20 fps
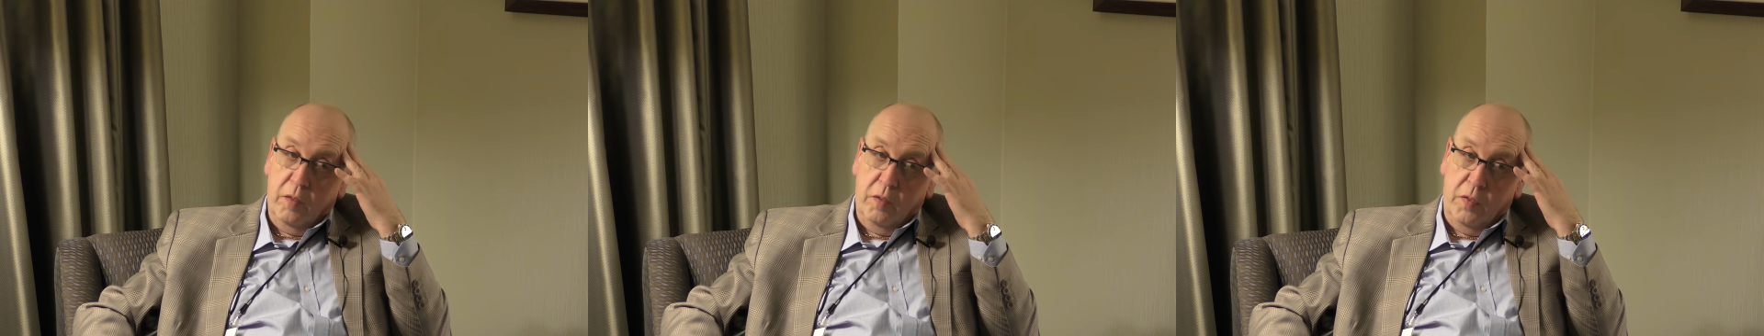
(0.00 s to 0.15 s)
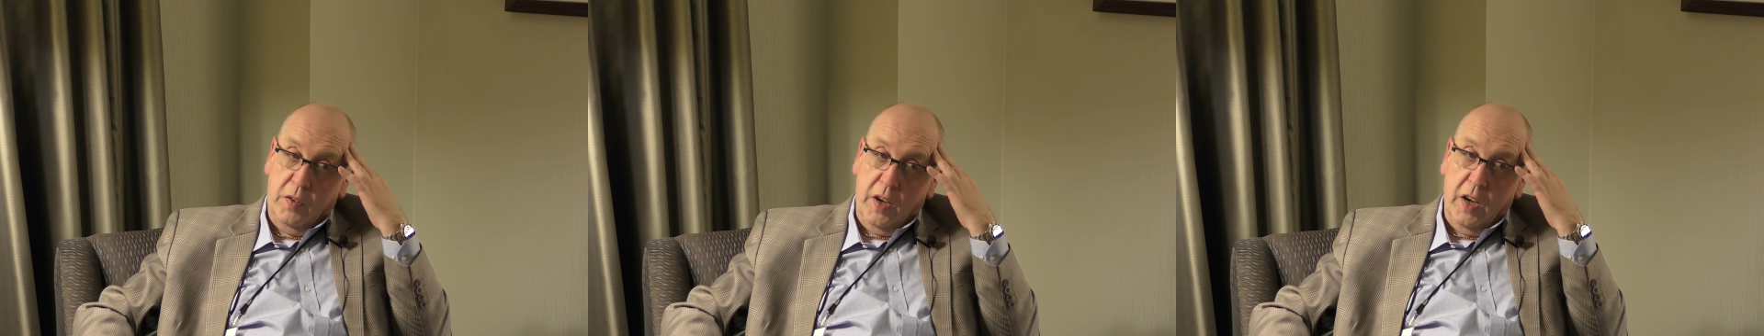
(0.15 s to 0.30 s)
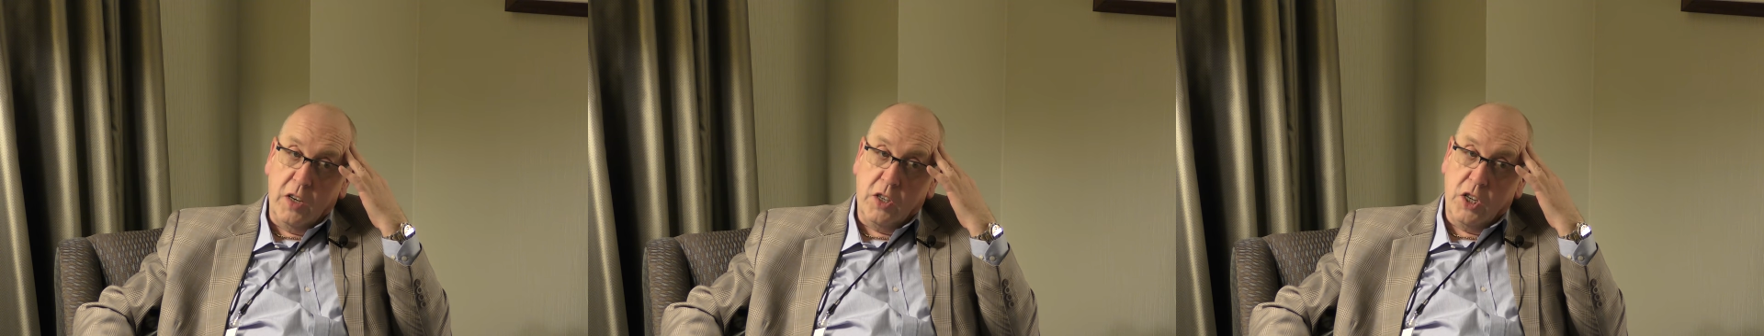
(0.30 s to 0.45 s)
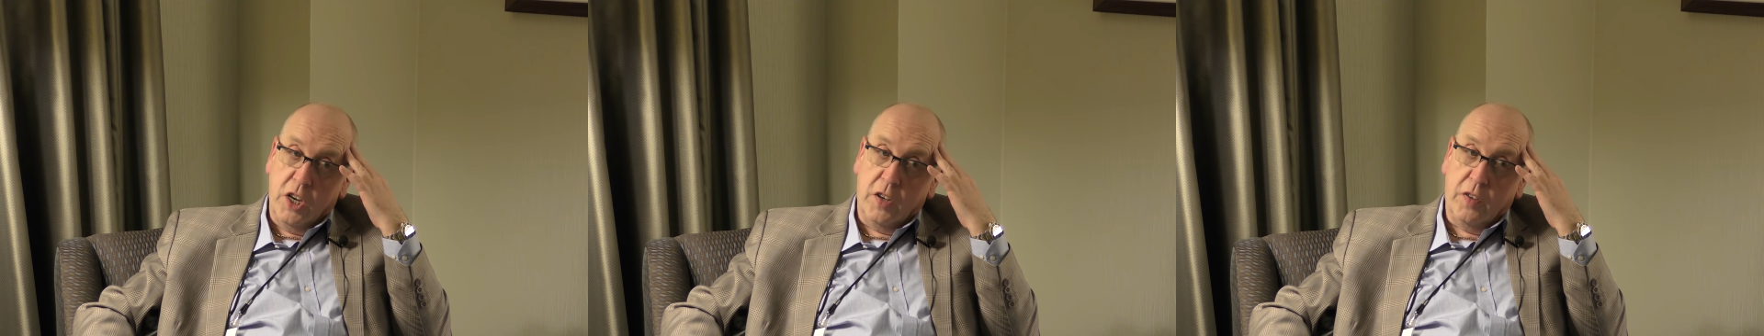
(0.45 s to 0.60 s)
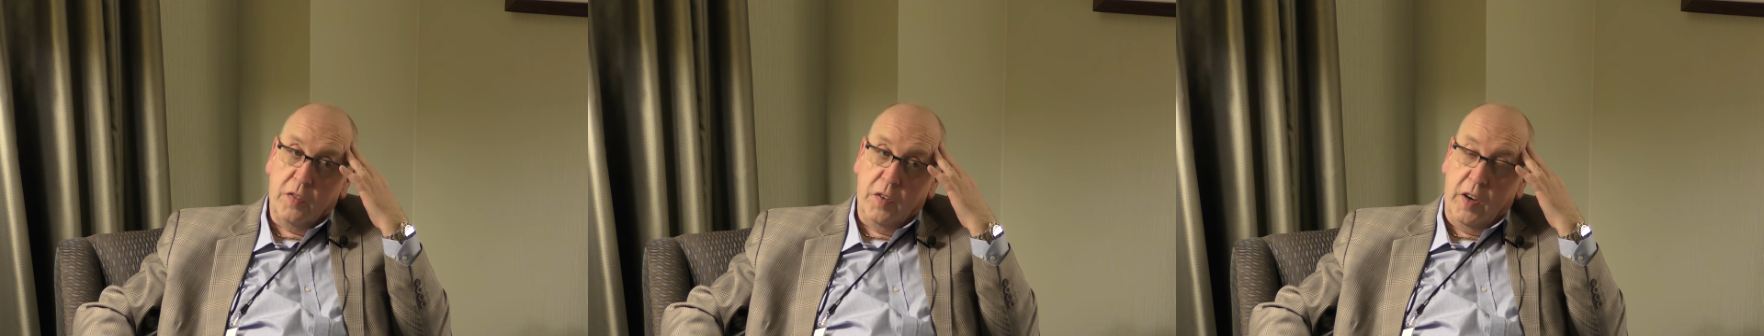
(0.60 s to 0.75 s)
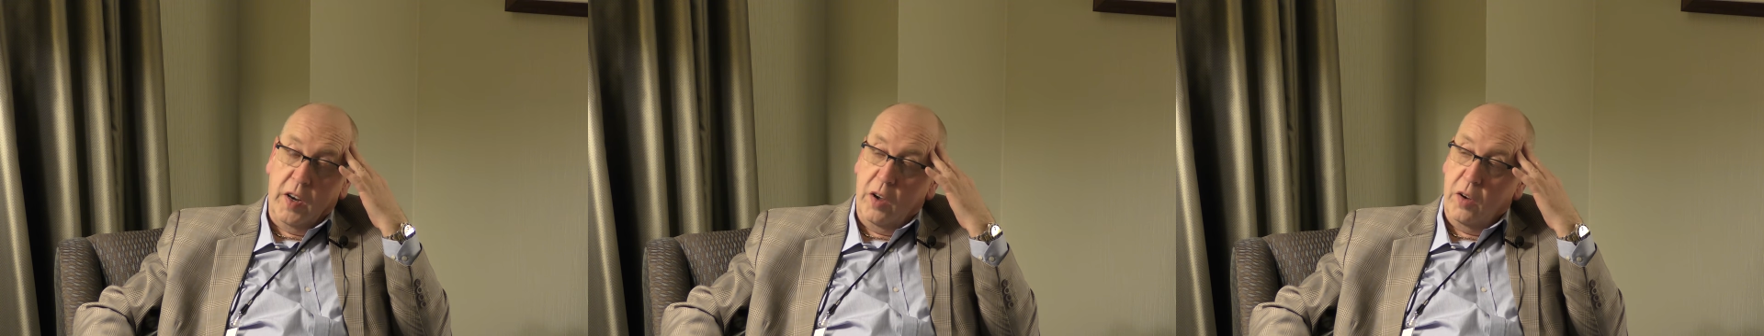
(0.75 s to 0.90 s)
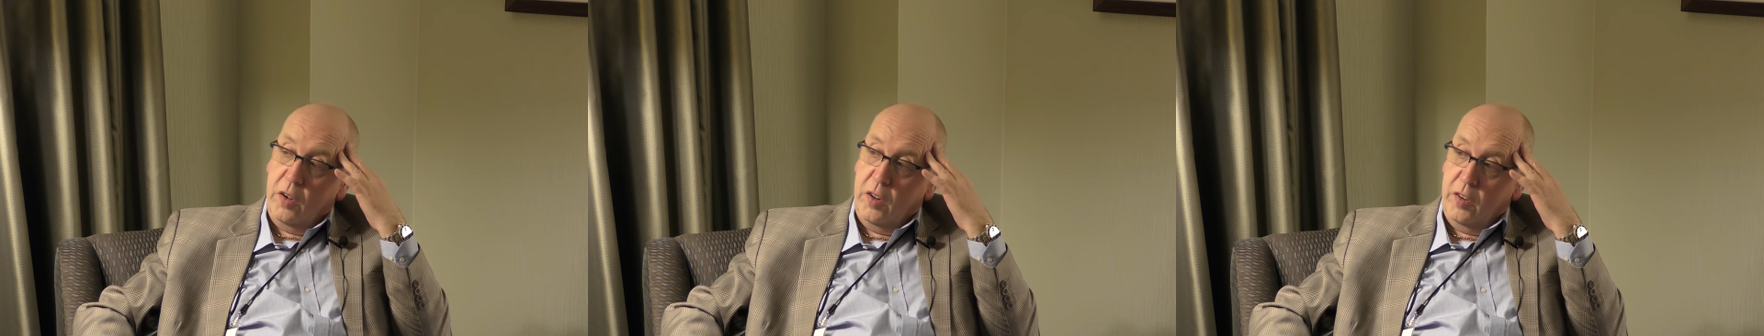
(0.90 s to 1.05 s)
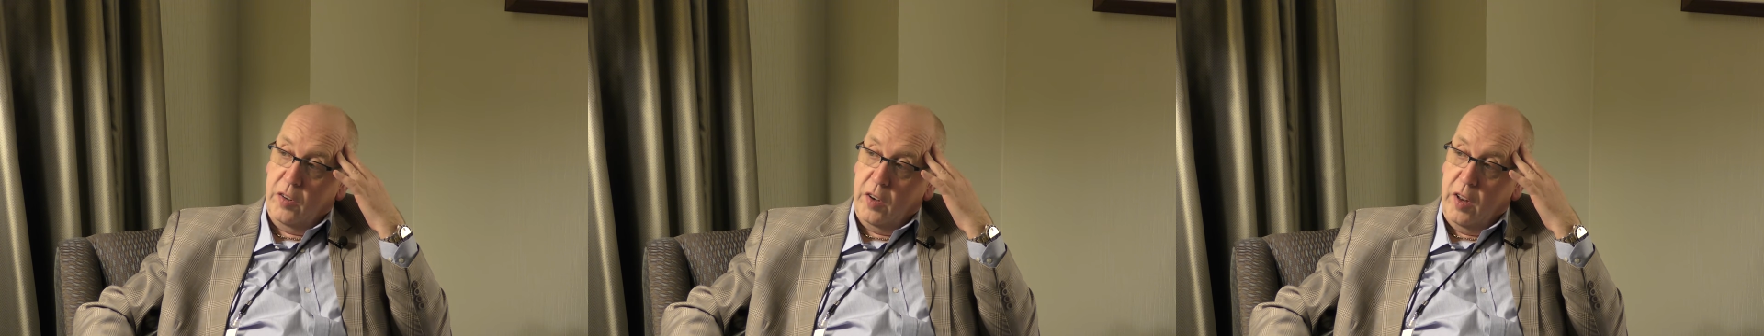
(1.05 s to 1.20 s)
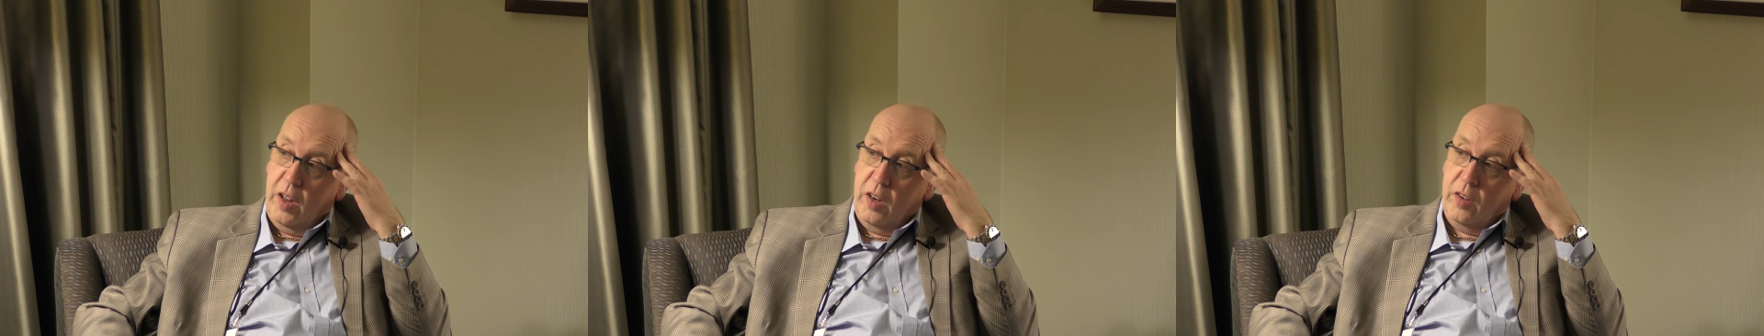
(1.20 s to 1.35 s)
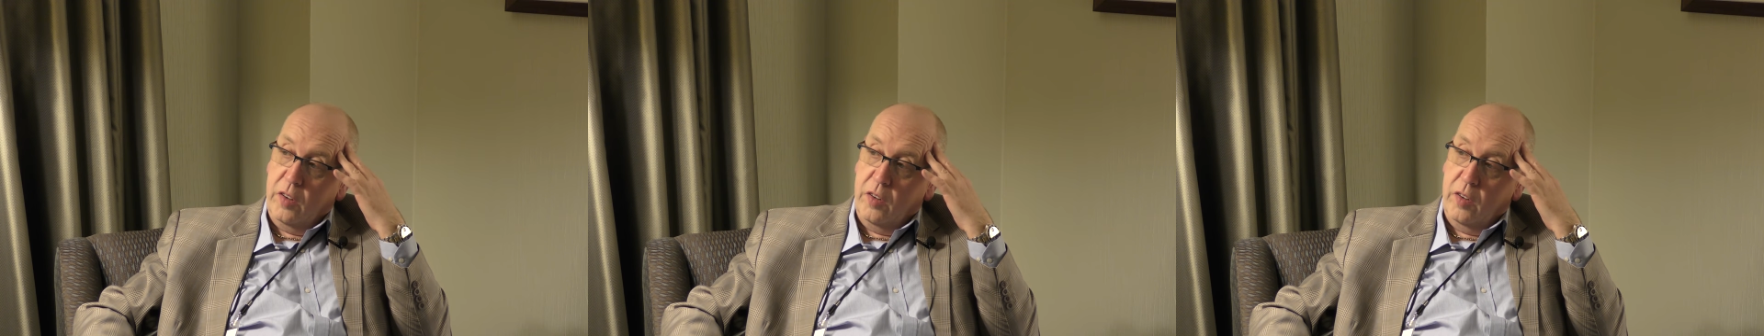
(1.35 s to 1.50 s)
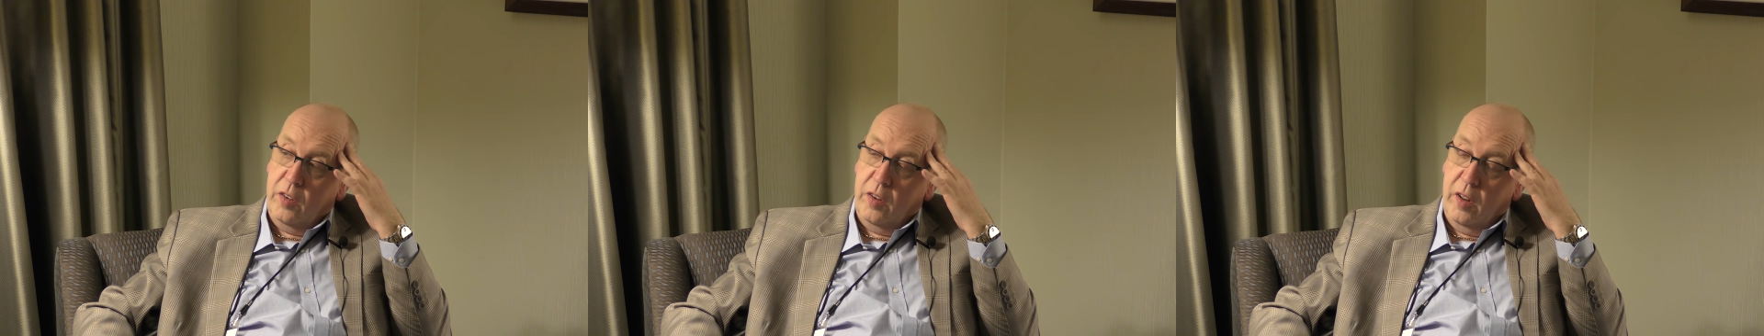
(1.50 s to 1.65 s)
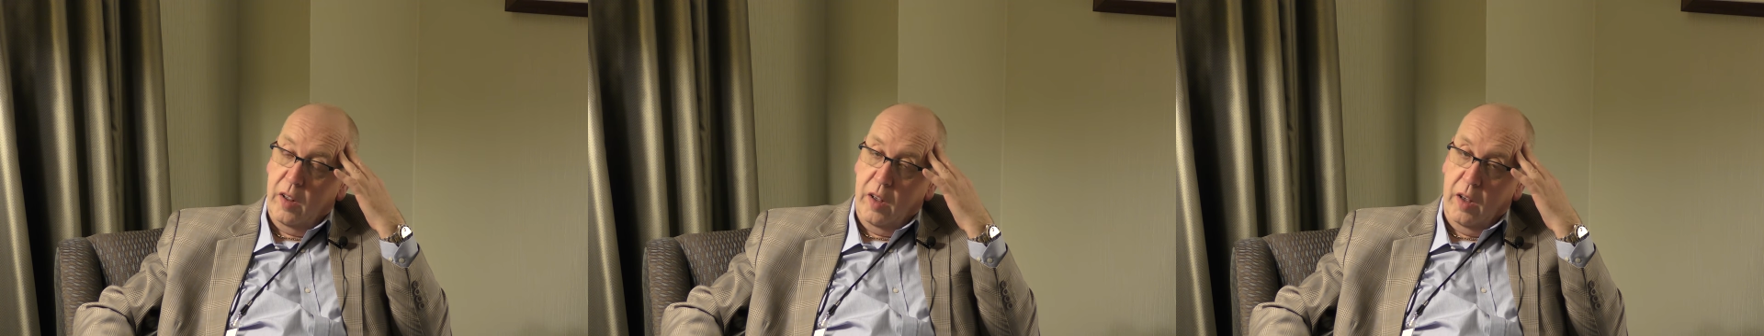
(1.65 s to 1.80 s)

VHS video cassettes,